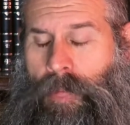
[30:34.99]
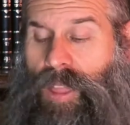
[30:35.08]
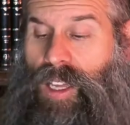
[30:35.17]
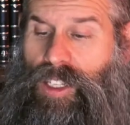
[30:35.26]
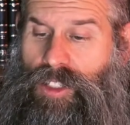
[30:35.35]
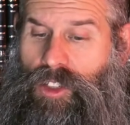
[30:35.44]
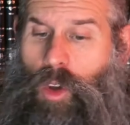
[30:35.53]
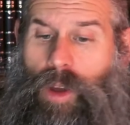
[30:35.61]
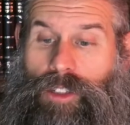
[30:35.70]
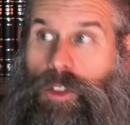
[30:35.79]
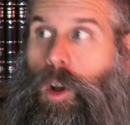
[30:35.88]
He is
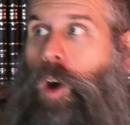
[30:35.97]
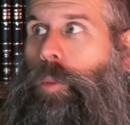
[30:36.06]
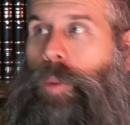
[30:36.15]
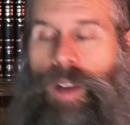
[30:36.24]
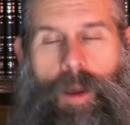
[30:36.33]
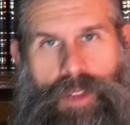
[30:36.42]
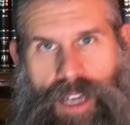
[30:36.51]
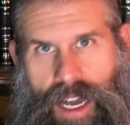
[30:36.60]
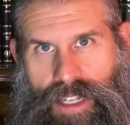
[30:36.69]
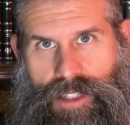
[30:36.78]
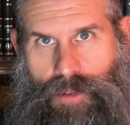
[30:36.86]
going to open up the
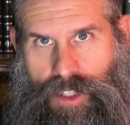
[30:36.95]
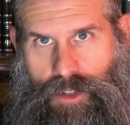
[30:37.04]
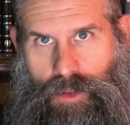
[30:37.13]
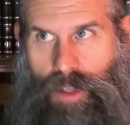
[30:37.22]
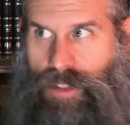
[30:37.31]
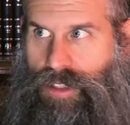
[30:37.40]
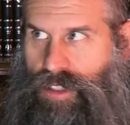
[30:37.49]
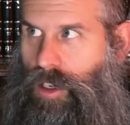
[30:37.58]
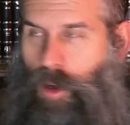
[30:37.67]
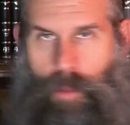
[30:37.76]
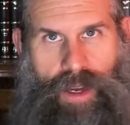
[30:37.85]
eyes of Israel to see,
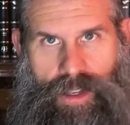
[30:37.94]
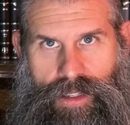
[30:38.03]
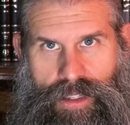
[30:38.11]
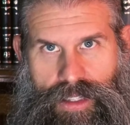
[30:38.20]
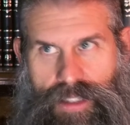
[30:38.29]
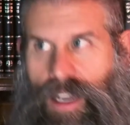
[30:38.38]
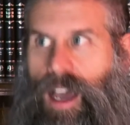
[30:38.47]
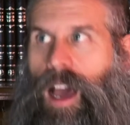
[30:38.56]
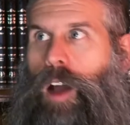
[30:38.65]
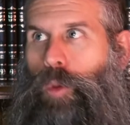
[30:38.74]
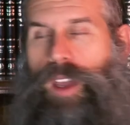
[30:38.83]
oh my goodness,
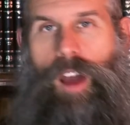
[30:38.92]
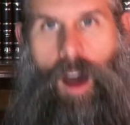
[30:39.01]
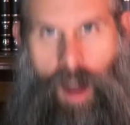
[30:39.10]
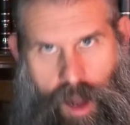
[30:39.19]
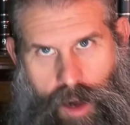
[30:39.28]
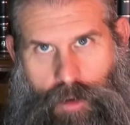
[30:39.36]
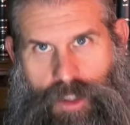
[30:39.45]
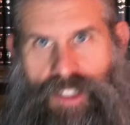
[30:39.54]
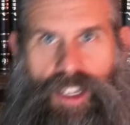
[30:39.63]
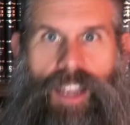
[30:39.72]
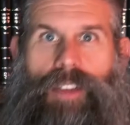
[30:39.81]
we are
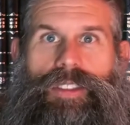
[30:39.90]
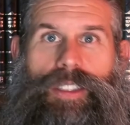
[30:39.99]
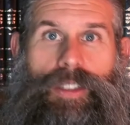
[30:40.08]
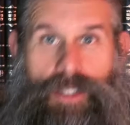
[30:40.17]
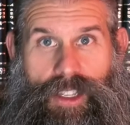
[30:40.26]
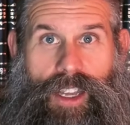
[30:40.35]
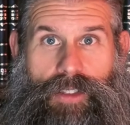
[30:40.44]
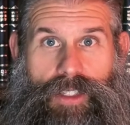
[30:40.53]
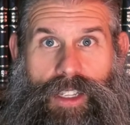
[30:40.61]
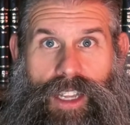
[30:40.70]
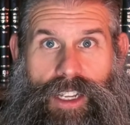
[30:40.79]
slaves
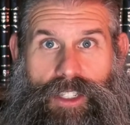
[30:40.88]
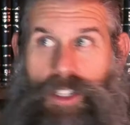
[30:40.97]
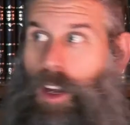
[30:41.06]
to the nation.